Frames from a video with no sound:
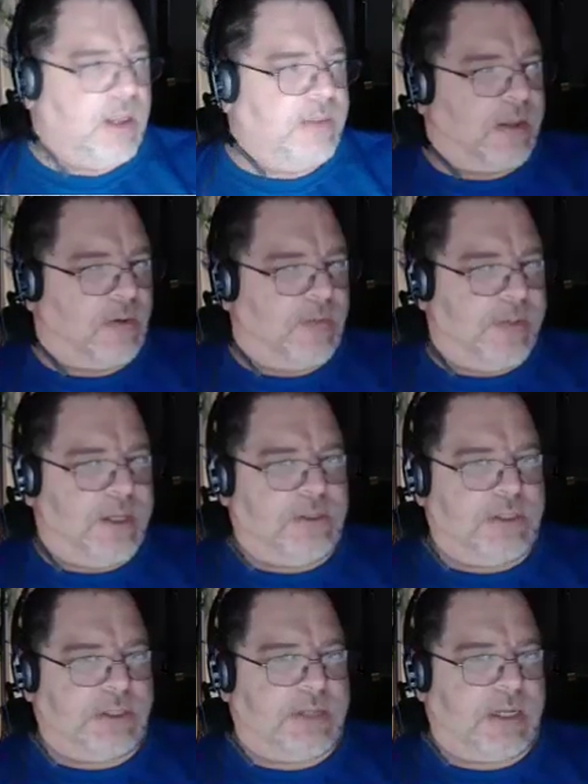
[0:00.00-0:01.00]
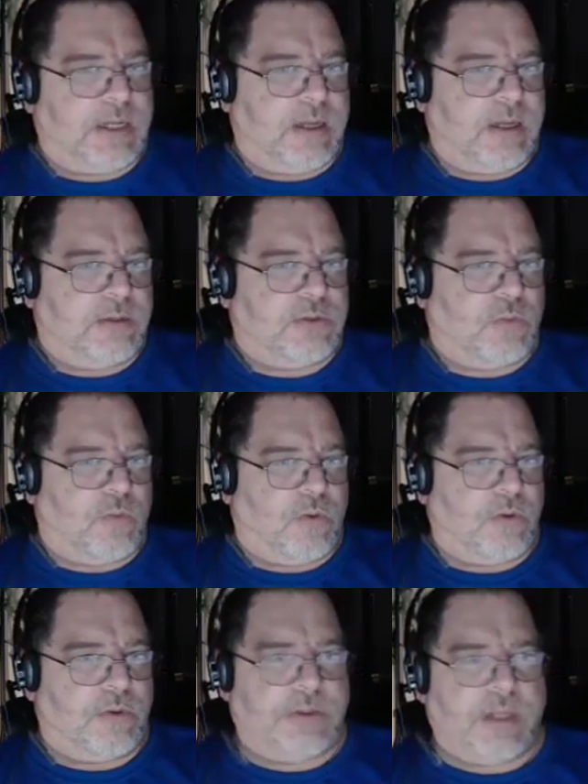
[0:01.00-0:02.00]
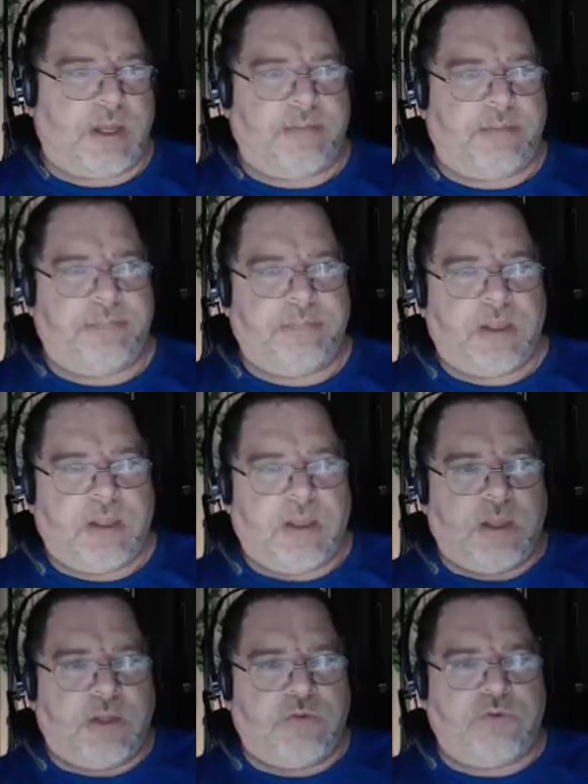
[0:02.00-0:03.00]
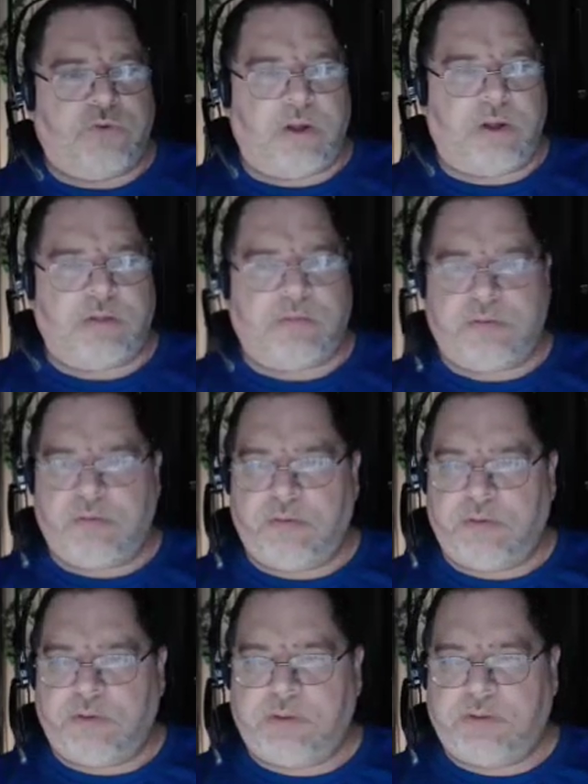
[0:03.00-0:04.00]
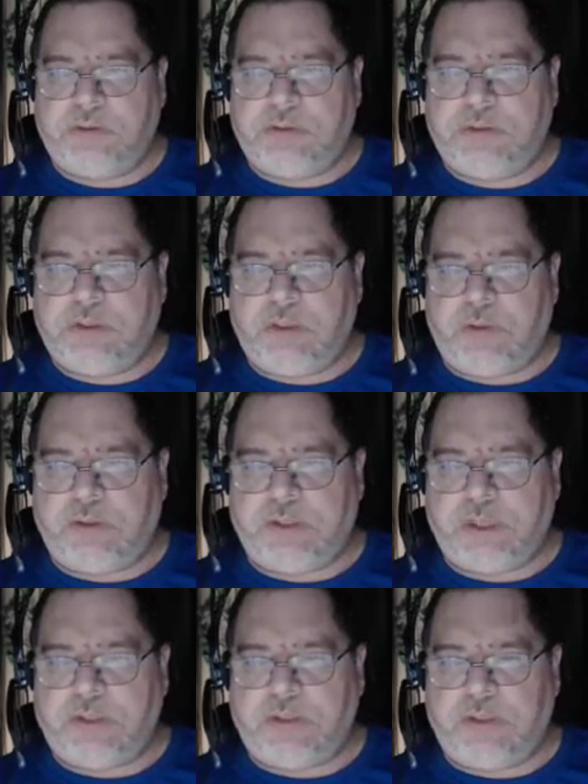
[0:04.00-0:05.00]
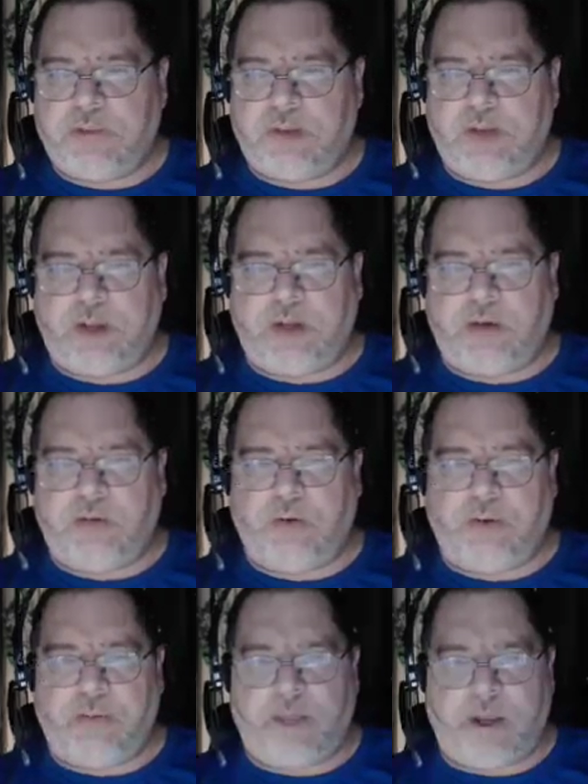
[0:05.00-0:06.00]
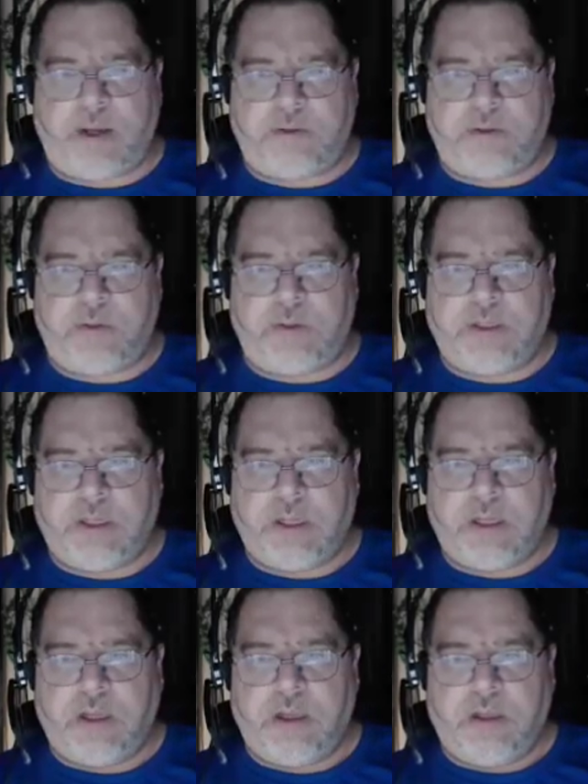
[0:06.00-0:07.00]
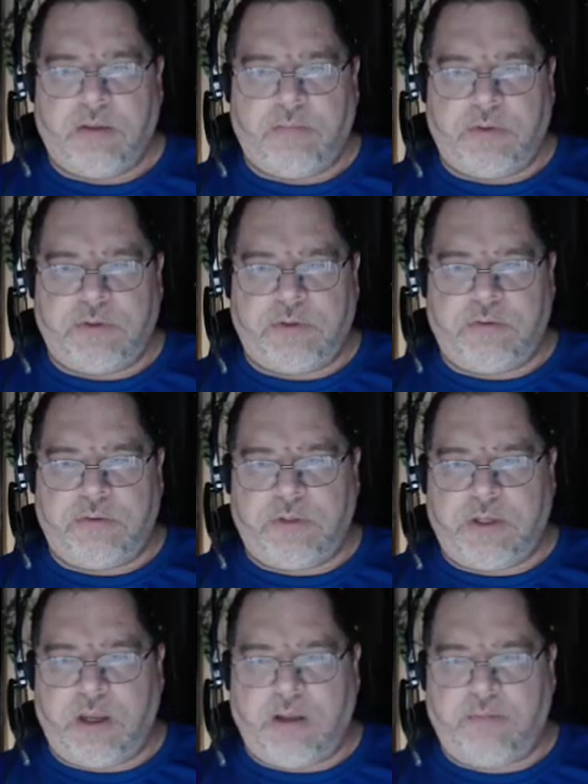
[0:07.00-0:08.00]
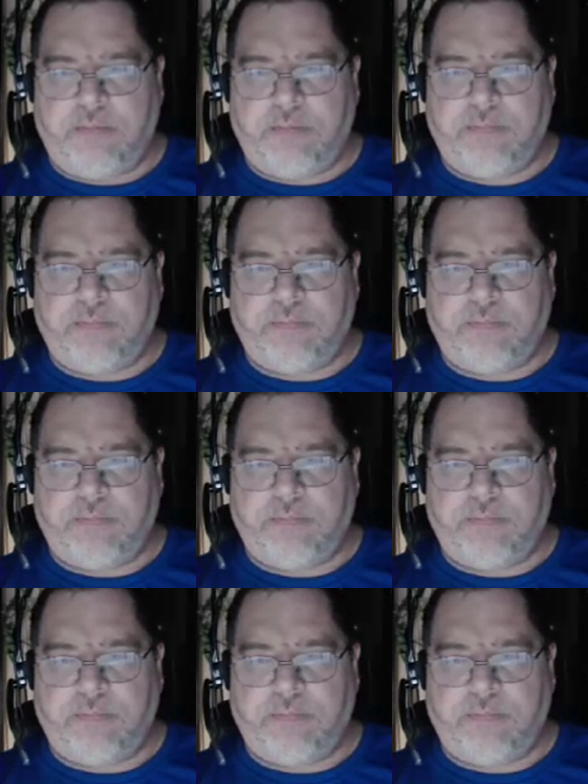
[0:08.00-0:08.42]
that will be just dedicated towards trying to see what it takes, and I know I can do it, but do the